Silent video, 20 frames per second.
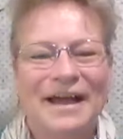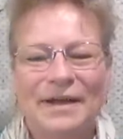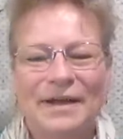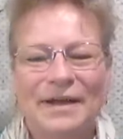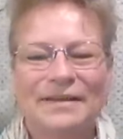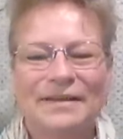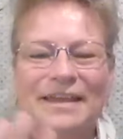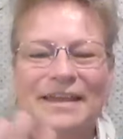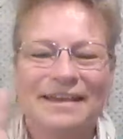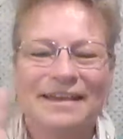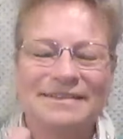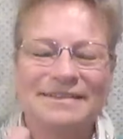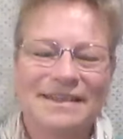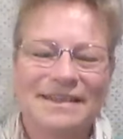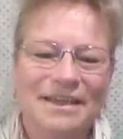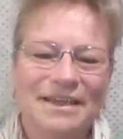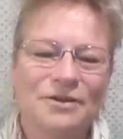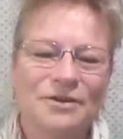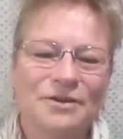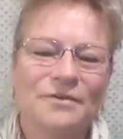But okay. yes,
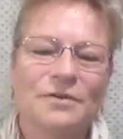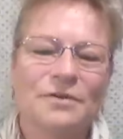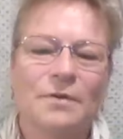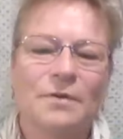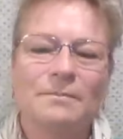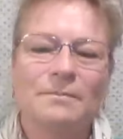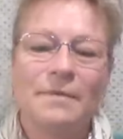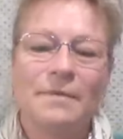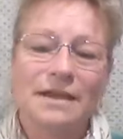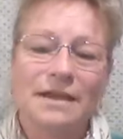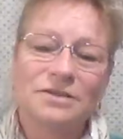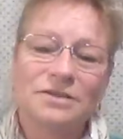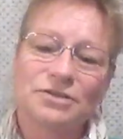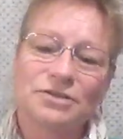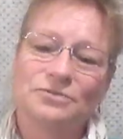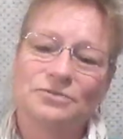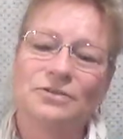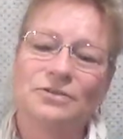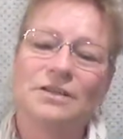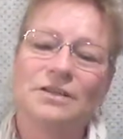thank you, everyone. Make
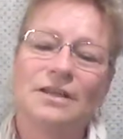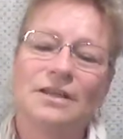sure